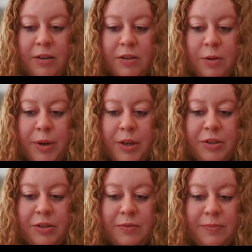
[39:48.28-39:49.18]
y'all so
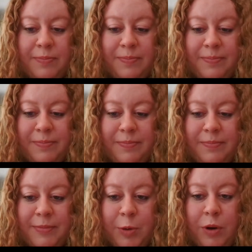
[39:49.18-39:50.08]
much.
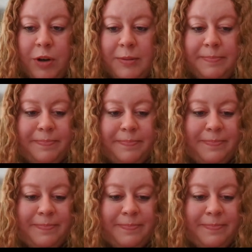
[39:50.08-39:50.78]
You're welcome.